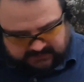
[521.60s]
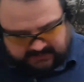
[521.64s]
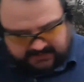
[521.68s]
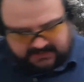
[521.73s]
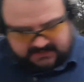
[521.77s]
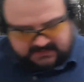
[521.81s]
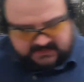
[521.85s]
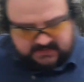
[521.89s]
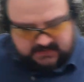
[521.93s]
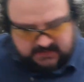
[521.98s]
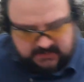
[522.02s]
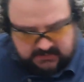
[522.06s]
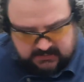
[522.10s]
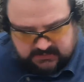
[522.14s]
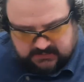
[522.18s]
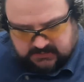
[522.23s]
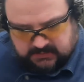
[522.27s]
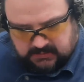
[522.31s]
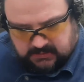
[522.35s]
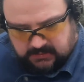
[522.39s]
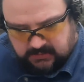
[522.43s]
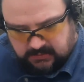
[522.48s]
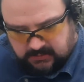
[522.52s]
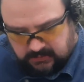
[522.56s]
That's
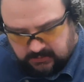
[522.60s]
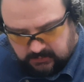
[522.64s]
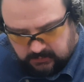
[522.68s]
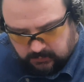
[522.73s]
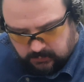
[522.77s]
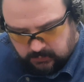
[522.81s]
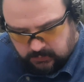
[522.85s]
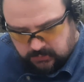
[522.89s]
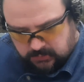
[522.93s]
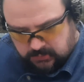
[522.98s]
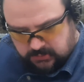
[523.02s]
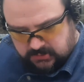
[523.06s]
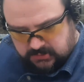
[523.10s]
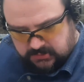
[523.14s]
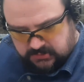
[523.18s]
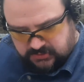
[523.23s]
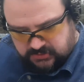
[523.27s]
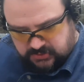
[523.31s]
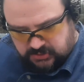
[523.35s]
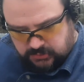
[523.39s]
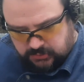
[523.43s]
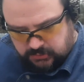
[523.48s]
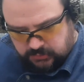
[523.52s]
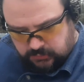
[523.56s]
uh, one,
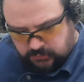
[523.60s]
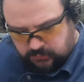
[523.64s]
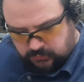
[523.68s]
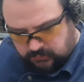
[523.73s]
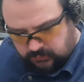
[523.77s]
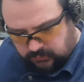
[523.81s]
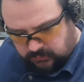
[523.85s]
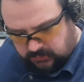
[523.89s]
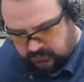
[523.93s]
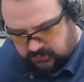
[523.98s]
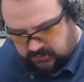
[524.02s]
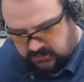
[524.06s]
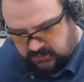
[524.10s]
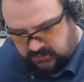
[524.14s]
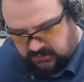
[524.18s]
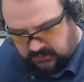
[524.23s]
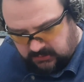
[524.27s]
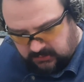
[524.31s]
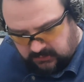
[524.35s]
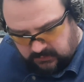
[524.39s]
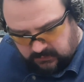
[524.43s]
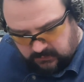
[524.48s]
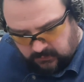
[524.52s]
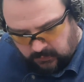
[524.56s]
two,
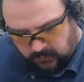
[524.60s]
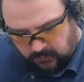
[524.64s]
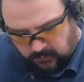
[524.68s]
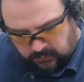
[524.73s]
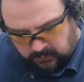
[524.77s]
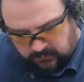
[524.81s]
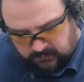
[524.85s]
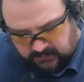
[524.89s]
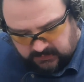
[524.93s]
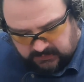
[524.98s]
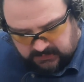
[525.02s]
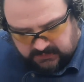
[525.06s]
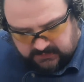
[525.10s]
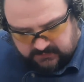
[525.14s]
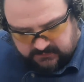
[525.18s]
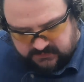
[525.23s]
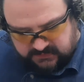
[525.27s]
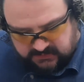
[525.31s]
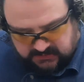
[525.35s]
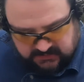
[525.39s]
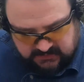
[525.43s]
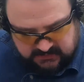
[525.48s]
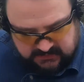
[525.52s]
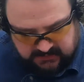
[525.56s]
three,
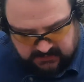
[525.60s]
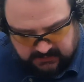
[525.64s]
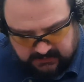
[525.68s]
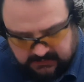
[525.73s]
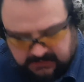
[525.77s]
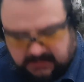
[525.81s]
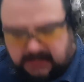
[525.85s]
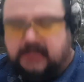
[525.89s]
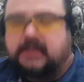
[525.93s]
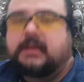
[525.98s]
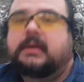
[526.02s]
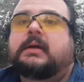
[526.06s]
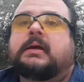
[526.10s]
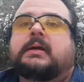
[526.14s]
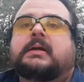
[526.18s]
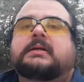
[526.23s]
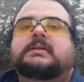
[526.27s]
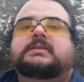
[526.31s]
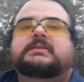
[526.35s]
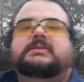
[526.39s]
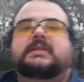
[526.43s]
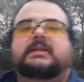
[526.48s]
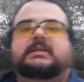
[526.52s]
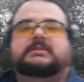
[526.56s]
six,
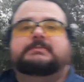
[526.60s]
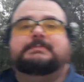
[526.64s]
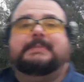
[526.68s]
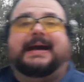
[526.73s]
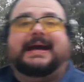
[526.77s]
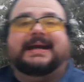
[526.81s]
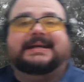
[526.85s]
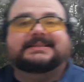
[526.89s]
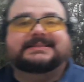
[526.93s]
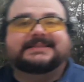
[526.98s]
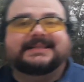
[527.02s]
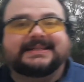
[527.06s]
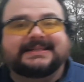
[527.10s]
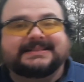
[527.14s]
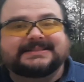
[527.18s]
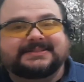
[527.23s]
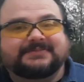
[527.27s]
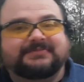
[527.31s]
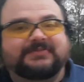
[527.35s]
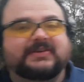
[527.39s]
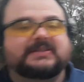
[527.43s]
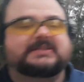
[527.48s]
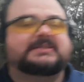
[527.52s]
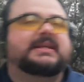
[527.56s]
six
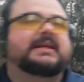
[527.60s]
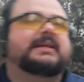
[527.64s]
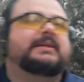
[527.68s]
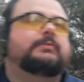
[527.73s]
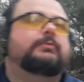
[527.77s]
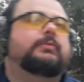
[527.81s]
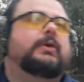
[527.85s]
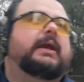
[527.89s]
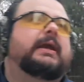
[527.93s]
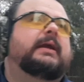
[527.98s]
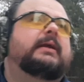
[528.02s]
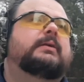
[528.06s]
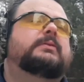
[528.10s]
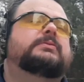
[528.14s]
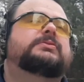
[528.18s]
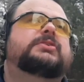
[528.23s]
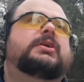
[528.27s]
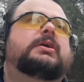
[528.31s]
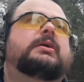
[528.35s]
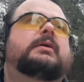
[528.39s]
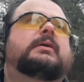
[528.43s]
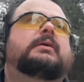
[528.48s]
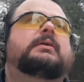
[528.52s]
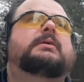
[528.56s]
magazines of 15
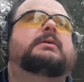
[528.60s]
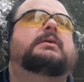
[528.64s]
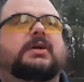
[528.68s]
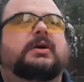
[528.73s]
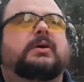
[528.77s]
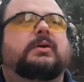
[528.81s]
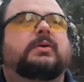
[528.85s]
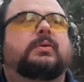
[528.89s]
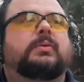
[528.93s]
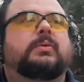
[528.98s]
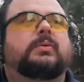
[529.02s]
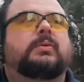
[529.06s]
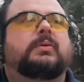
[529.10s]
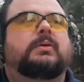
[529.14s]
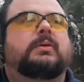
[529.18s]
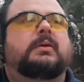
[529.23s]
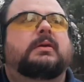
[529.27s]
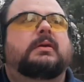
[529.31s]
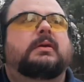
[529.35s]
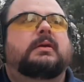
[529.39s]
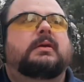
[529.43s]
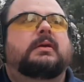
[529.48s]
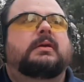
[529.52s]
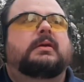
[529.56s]
rounds. So,
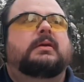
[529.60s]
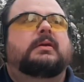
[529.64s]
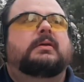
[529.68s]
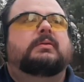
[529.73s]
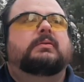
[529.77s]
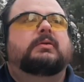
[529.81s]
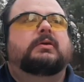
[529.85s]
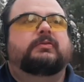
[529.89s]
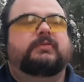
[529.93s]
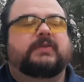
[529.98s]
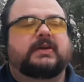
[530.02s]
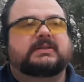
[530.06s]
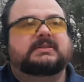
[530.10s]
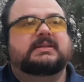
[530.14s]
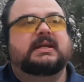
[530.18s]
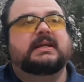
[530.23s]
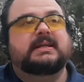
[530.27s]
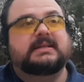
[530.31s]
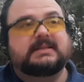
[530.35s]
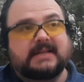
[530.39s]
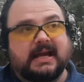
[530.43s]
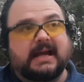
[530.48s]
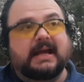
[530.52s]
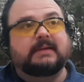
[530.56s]
well,
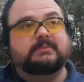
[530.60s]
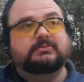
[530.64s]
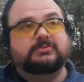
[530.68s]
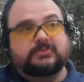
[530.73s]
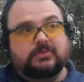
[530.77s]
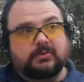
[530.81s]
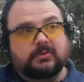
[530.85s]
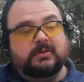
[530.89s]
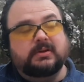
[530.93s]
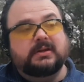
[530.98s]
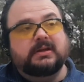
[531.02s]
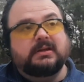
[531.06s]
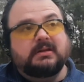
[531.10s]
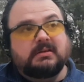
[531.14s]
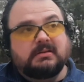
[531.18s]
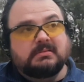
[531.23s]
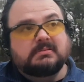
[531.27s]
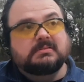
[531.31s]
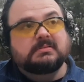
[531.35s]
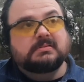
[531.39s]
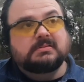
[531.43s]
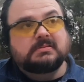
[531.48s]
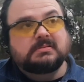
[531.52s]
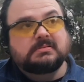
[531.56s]
15 times
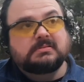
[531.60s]
three